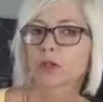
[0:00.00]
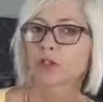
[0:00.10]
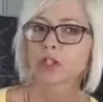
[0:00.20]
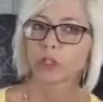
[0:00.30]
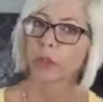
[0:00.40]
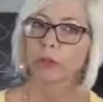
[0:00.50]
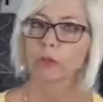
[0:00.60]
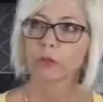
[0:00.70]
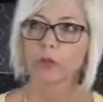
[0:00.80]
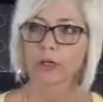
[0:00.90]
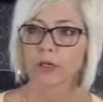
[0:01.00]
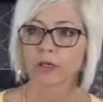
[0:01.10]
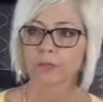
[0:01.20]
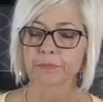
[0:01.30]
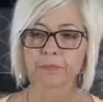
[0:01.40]
There's no
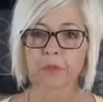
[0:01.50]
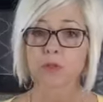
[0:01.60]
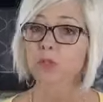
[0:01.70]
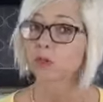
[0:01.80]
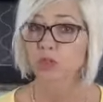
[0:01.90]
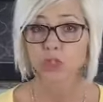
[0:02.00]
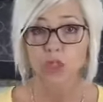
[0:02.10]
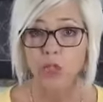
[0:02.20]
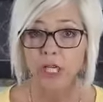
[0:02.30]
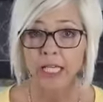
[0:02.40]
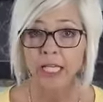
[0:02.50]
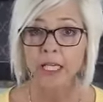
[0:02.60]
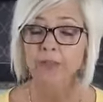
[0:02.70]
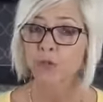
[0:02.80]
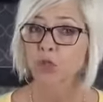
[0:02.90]
sugar in
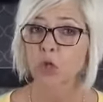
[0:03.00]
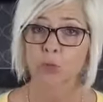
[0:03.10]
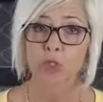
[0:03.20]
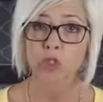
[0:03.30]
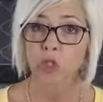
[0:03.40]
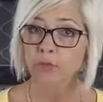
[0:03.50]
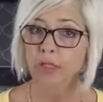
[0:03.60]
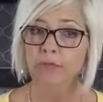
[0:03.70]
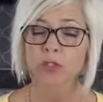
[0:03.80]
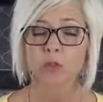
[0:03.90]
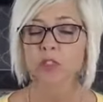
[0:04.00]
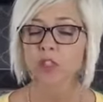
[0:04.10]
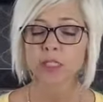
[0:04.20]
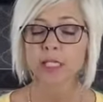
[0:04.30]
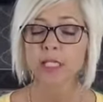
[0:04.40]
it. There's no preservatives. So it's
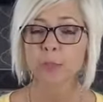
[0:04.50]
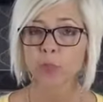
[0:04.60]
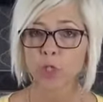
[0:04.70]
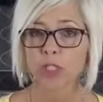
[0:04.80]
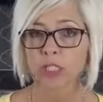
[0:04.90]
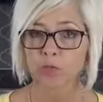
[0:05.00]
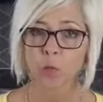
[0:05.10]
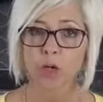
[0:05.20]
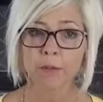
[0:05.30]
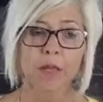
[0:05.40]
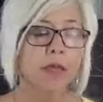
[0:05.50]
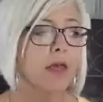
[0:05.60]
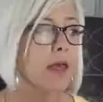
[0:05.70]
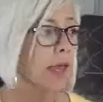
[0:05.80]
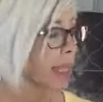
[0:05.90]
just like the purest form.
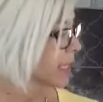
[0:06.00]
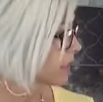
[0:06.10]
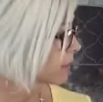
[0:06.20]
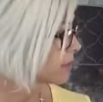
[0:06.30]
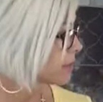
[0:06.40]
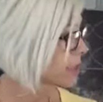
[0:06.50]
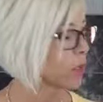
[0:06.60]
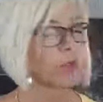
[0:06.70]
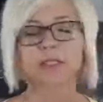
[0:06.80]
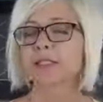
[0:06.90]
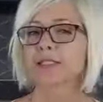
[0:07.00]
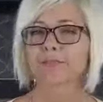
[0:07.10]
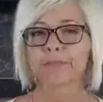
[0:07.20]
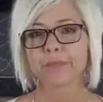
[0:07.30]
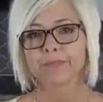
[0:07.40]
And so
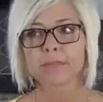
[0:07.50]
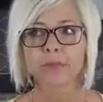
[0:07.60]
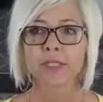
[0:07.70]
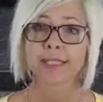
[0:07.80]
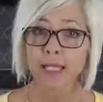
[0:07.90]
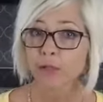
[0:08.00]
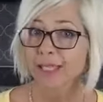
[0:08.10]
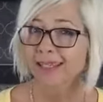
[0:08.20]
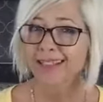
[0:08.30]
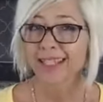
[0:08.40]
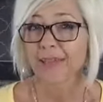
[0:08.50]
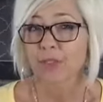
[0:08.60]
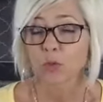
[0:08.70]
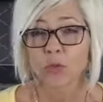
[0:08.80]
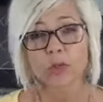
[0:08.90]
the downside is I have
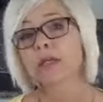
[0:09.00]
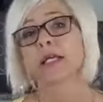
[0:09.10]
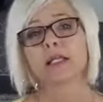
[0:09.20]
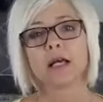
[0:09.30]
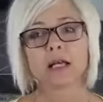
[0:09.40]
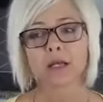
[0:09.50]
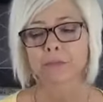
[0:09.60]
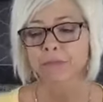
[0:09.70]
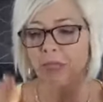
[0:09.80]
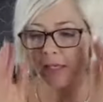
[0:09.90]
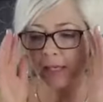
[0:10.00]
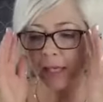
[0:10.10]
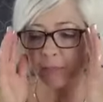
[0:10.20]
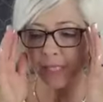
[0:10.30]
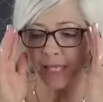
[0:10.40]
to order it, and
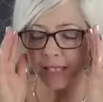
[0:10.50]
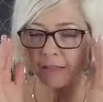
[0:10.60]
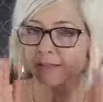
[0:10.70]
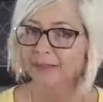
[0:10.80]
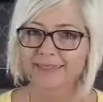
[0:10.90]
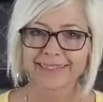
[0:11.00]
Amazon